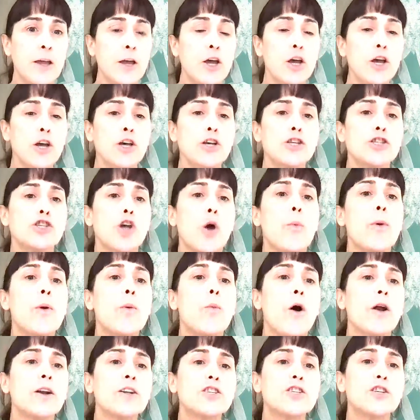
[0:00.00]
So we
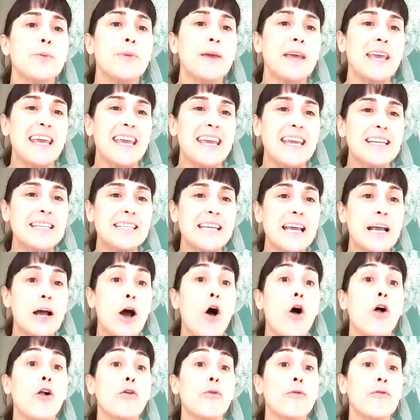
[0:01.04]
want to be eating
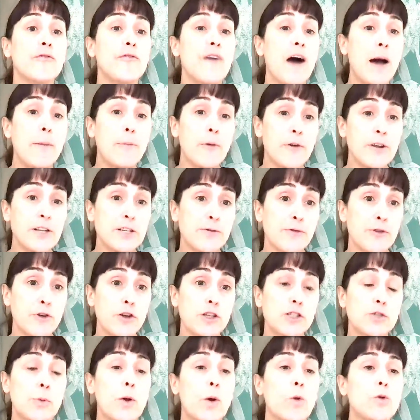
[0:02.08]
whole fiber-rich
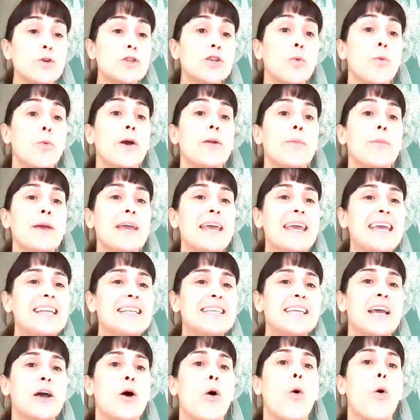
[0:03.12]
foods. We also want to be
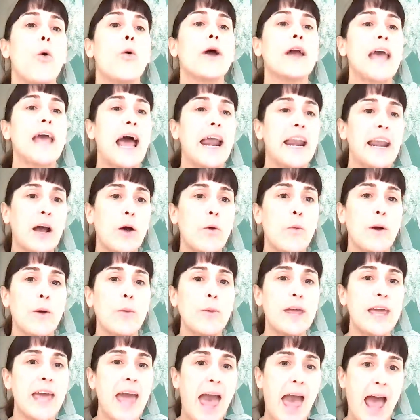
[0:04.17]
eating organic where we
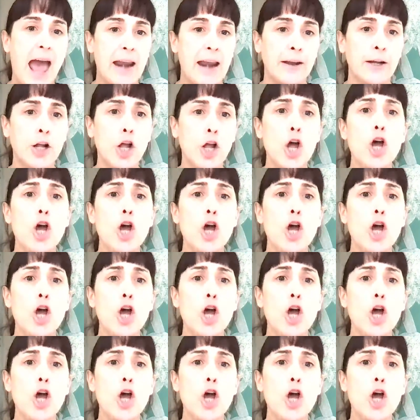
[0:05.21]
can.